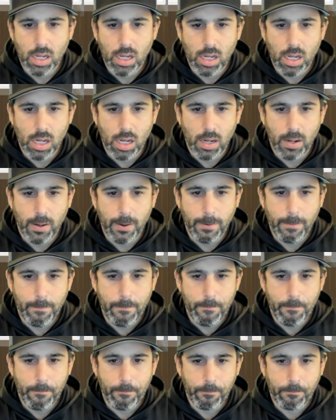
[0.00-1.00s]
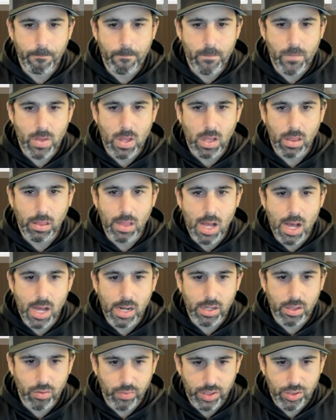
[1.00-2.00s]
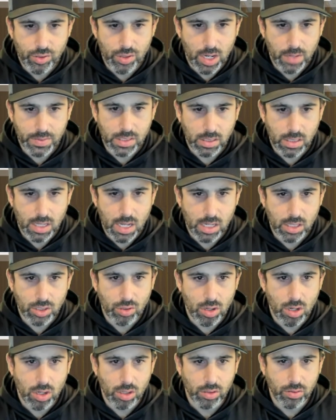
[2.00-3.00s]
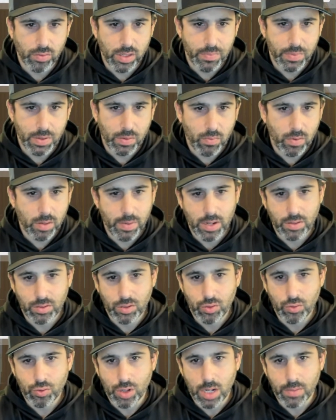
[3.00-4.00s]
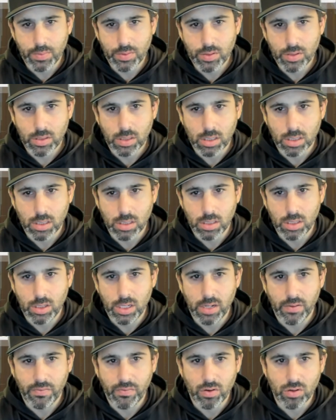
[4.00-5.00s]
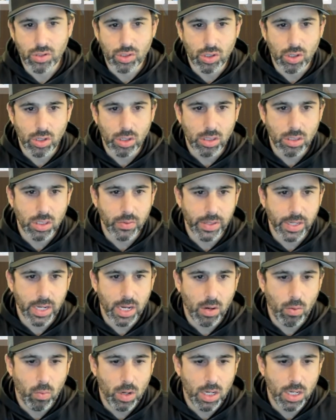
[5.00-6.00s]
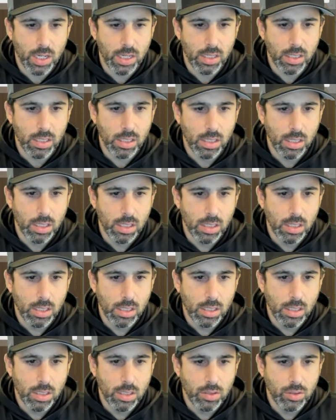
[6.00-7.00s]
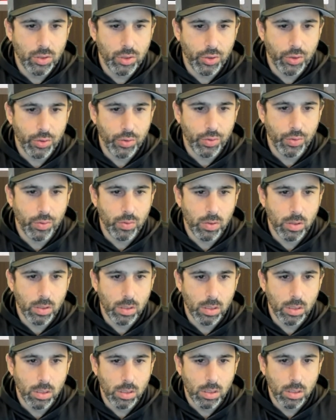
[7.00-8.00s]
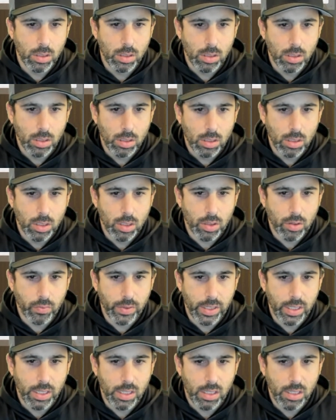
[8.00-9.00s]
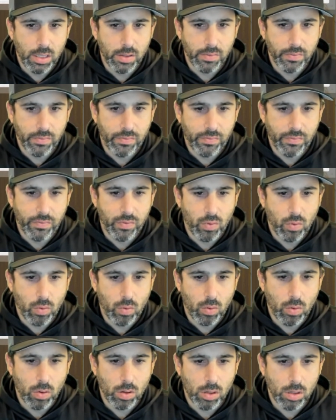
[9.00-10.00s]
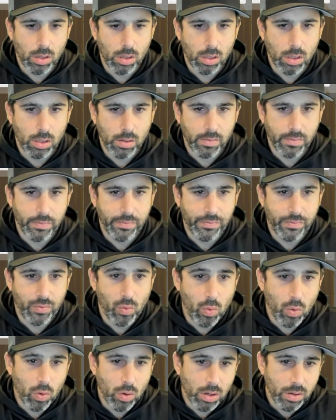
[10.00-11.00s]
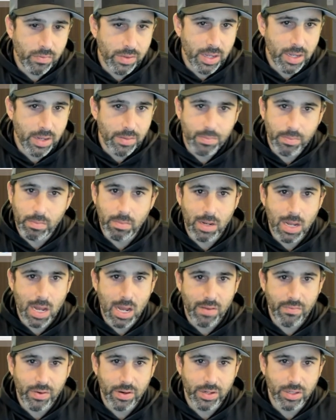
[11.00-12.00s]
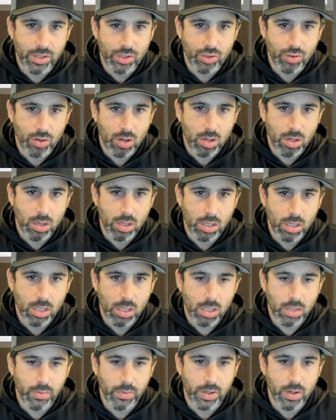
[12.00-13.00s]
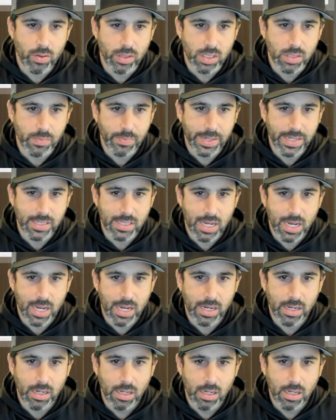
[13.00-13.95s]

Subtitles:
A lot of 3-drops, a lot of strong 3, but what about 2-drops? Because you need a first turn. So we got 1, 2, 3, 4, 4 of them, not very strong. Then we go on the space side.